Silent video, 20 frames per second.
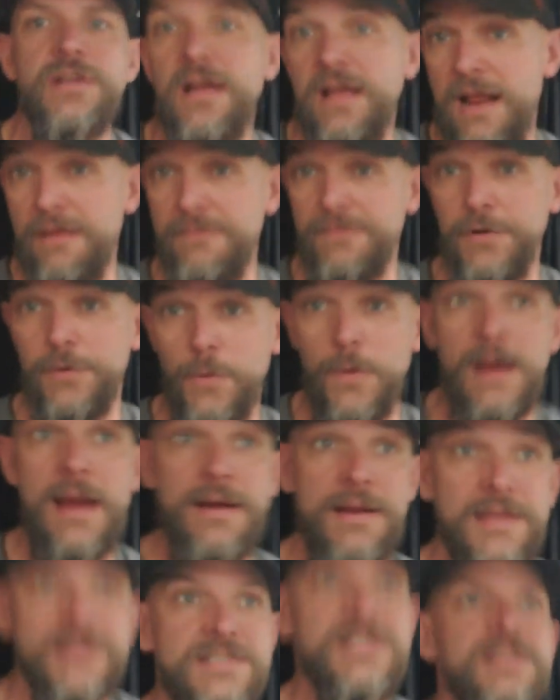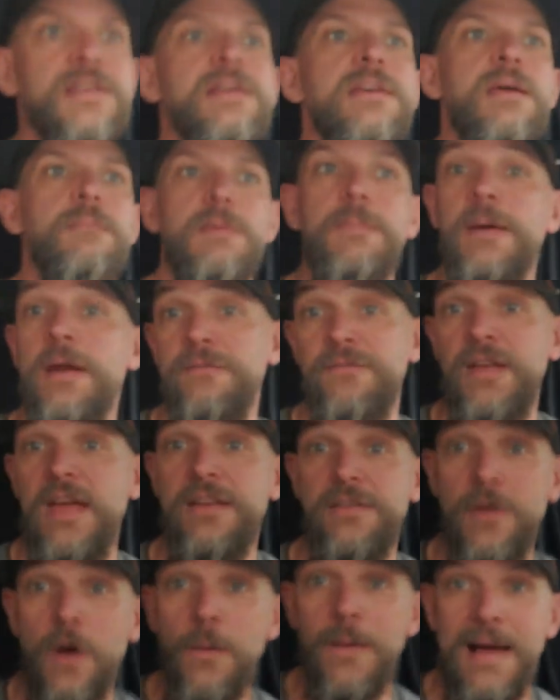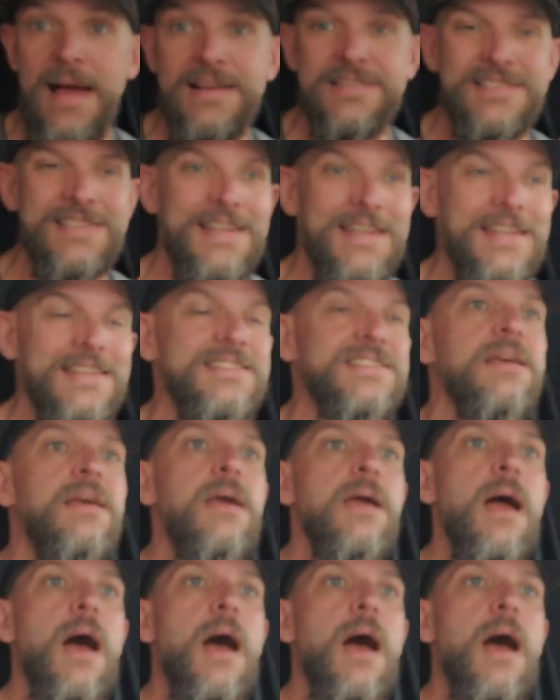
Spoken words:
Not going to have the greatest. You better if you had no accidents.